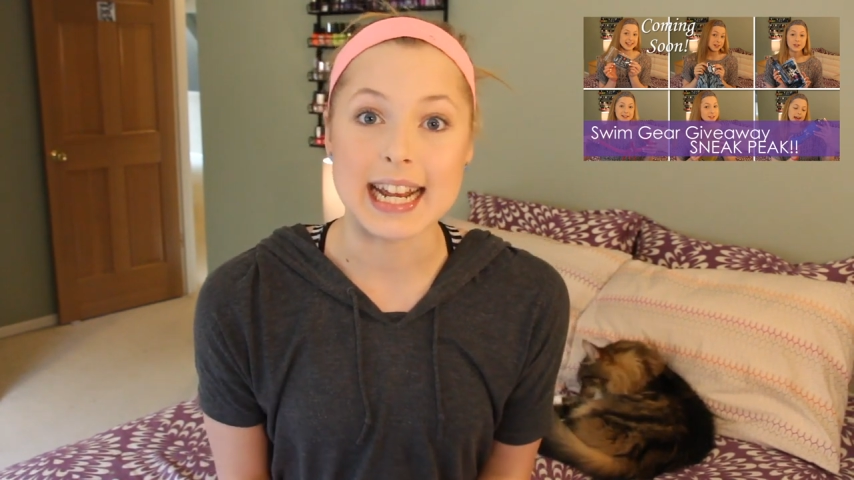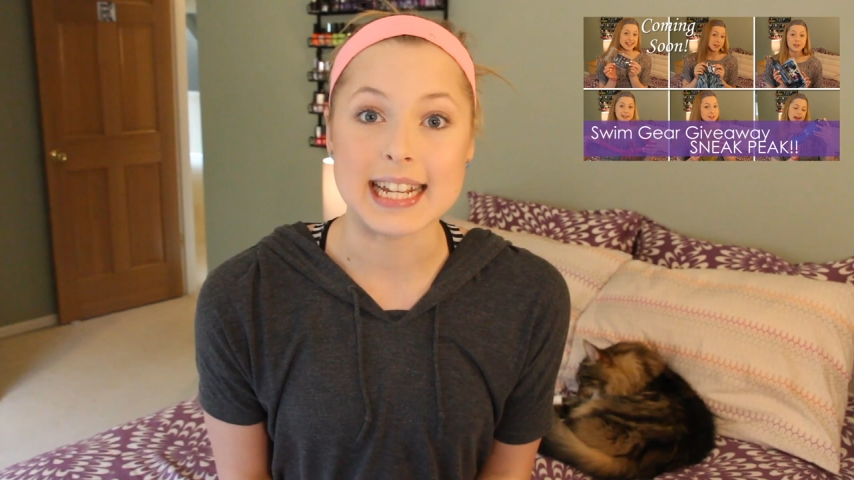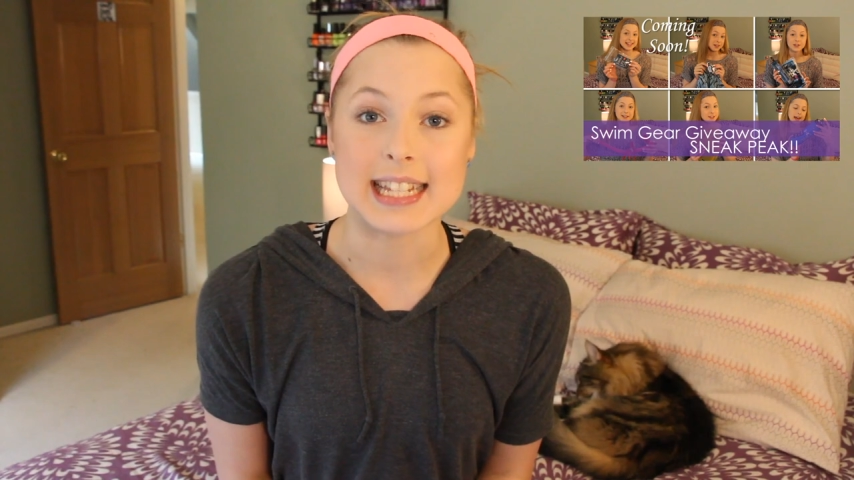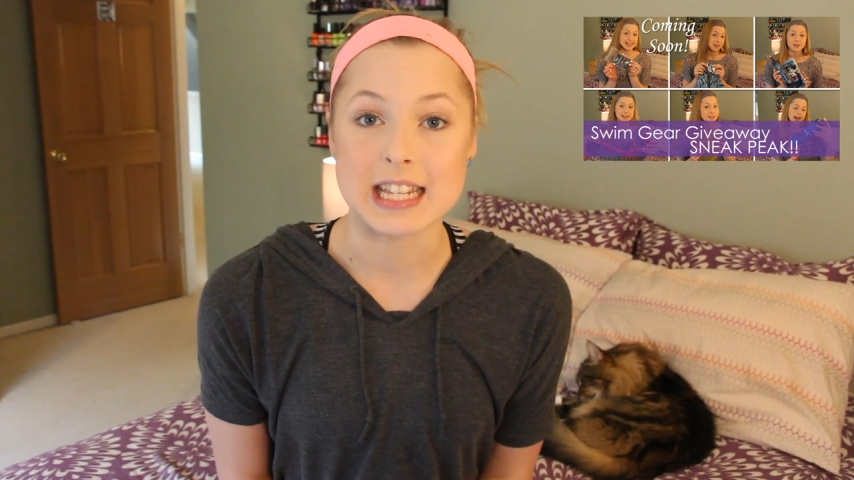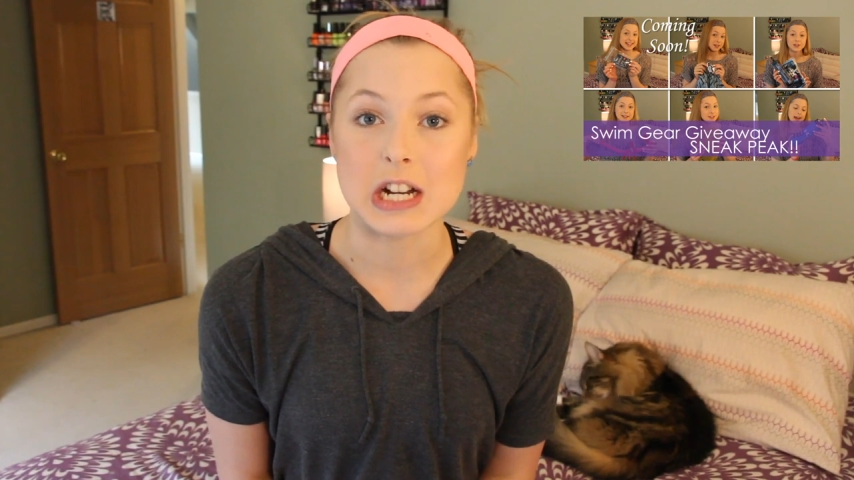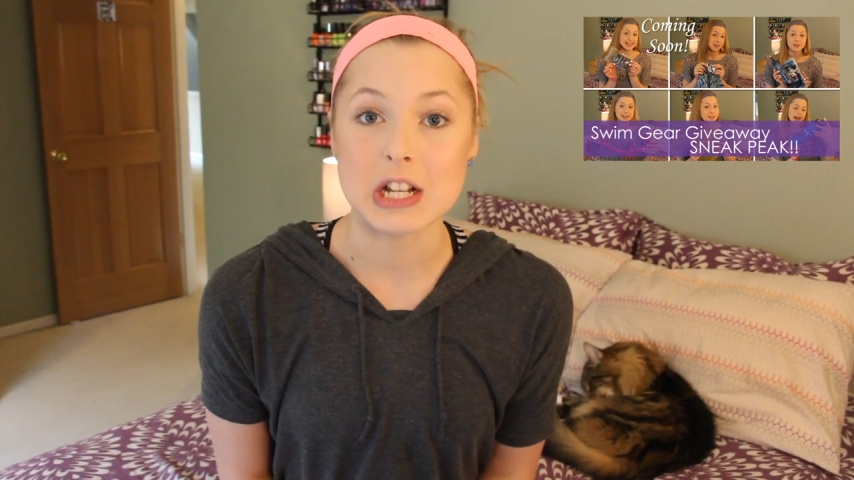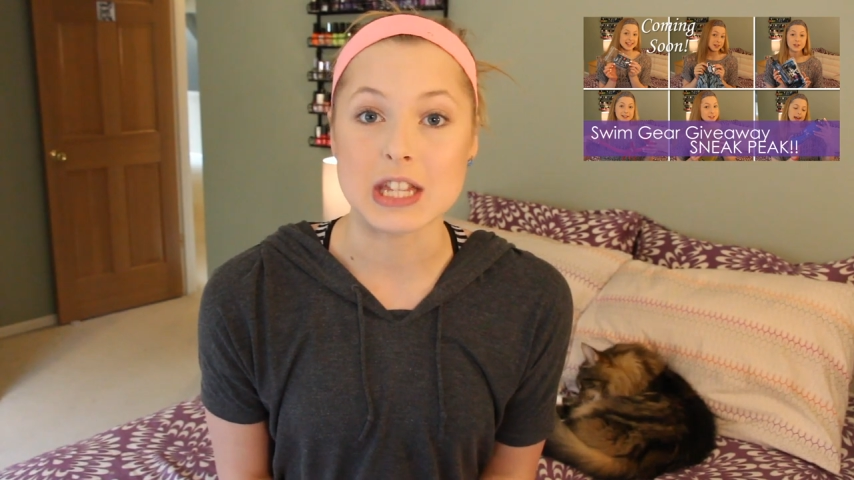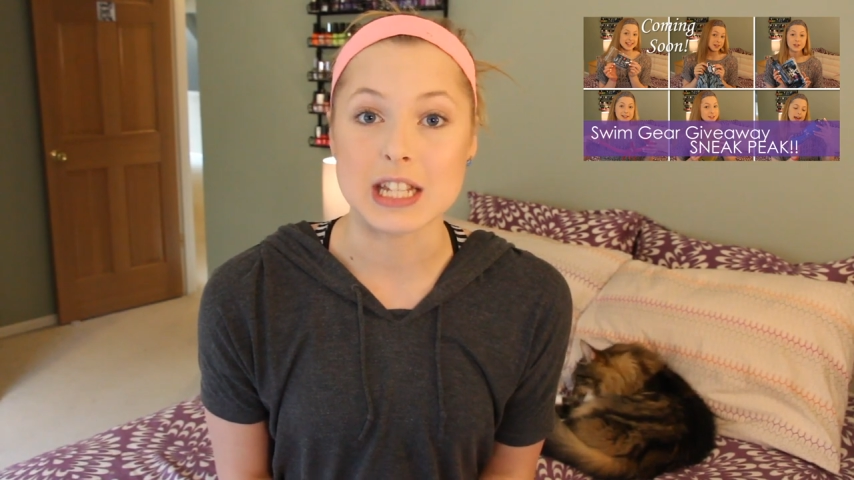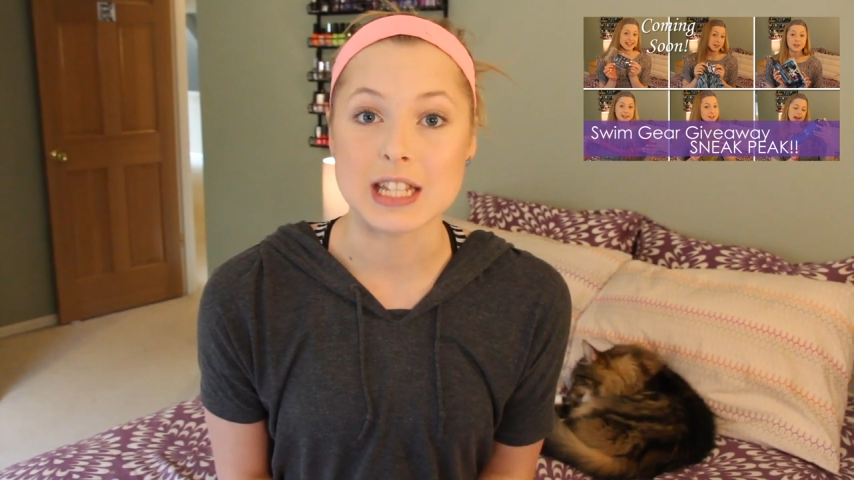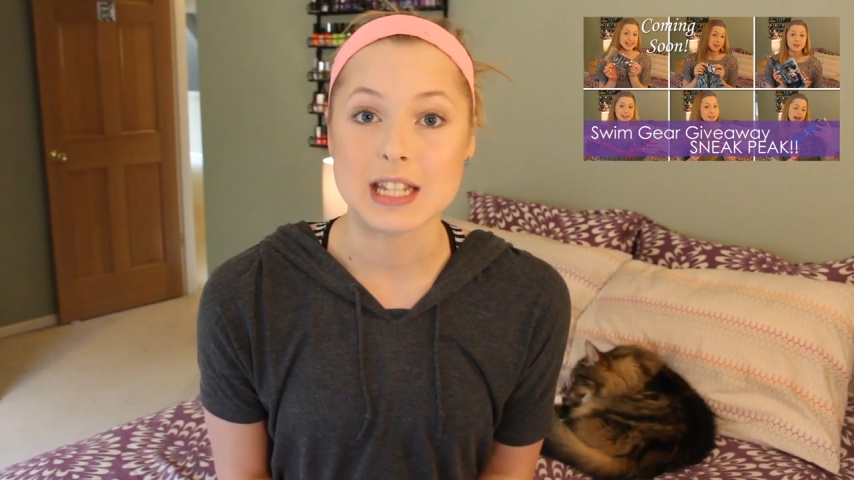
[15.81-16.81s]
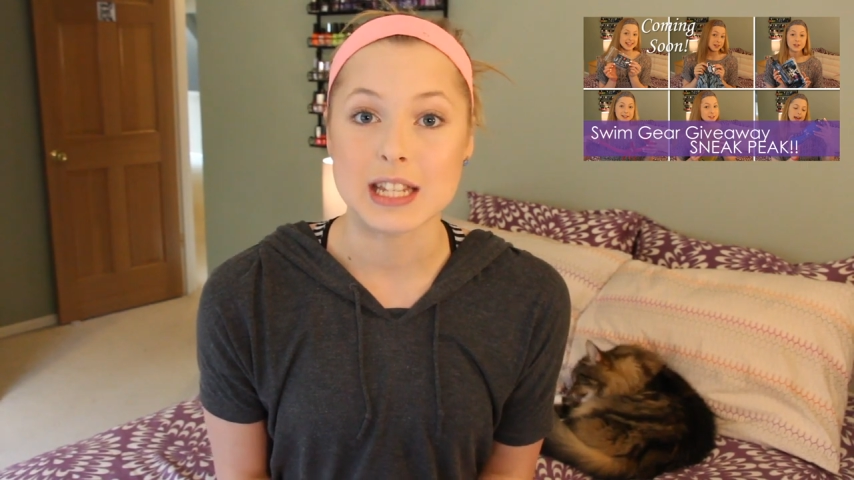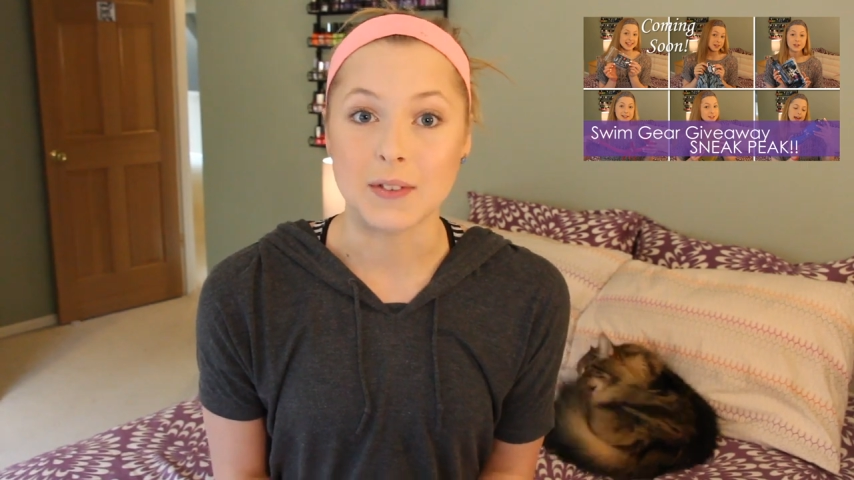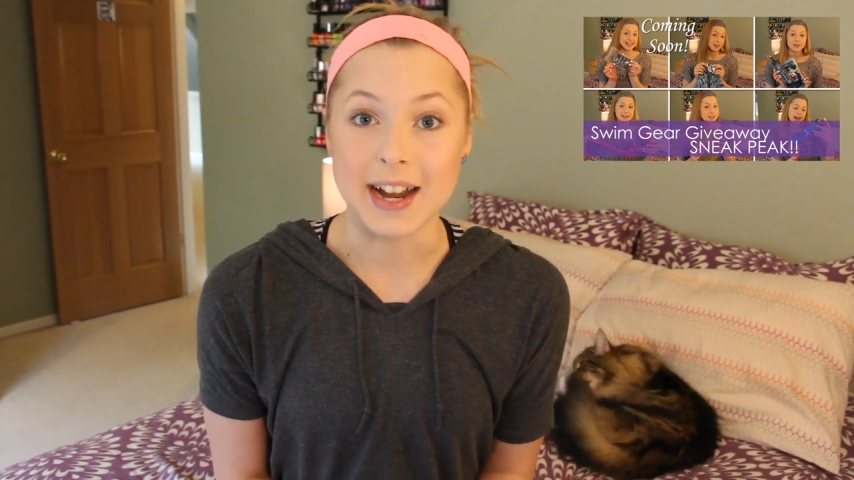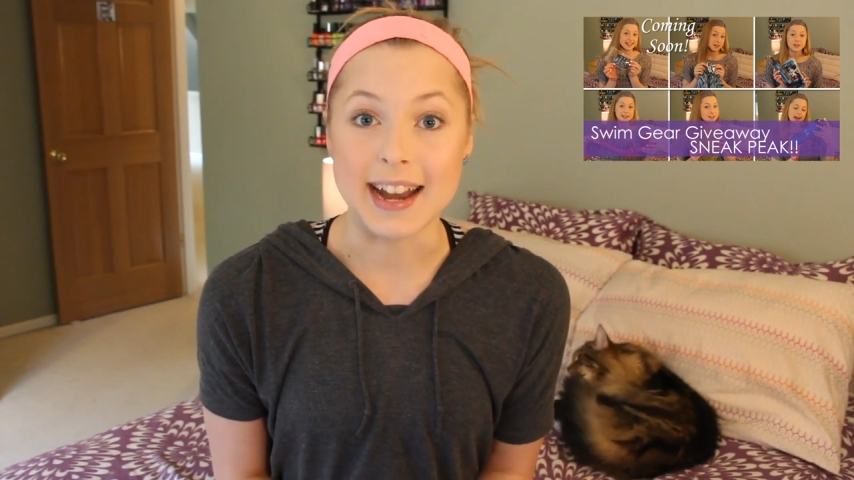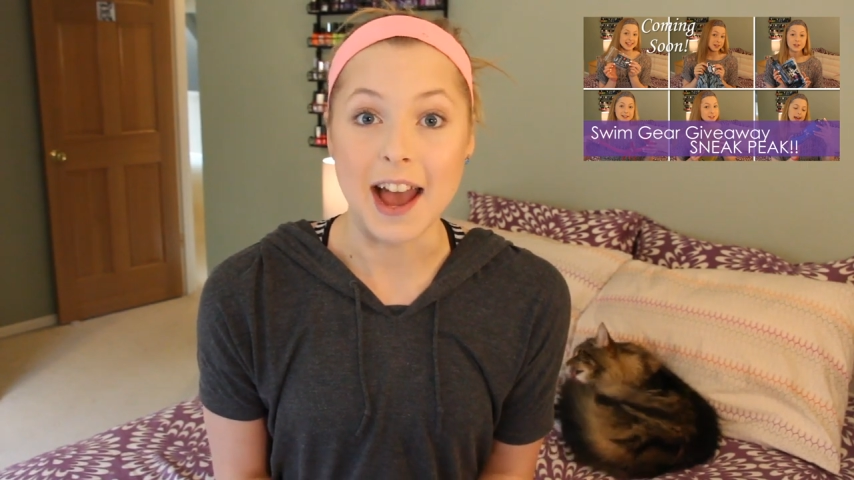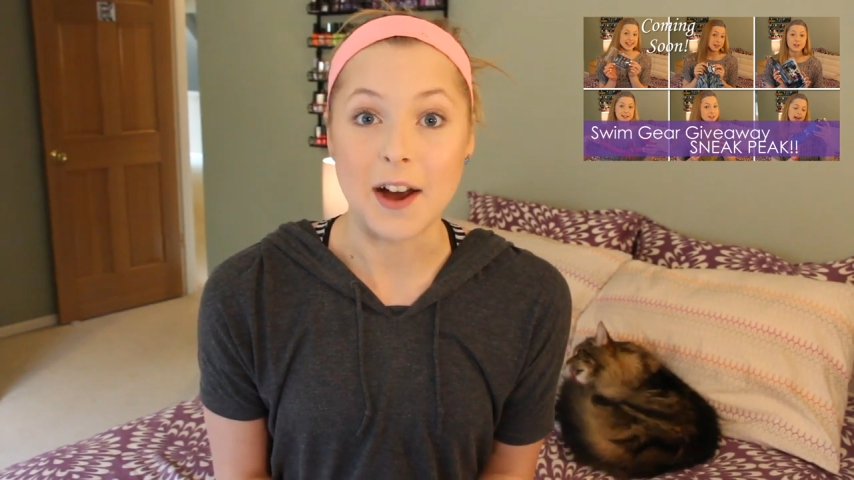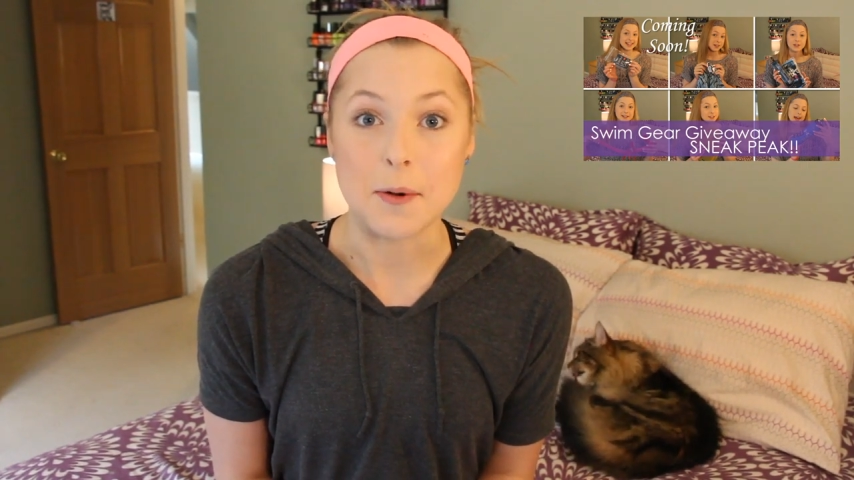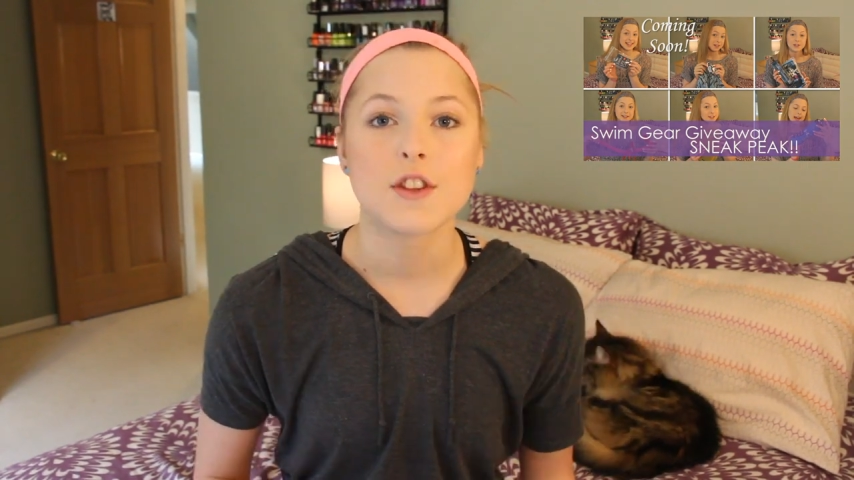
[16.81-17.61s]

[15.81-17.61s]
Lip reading: I get to start this right now.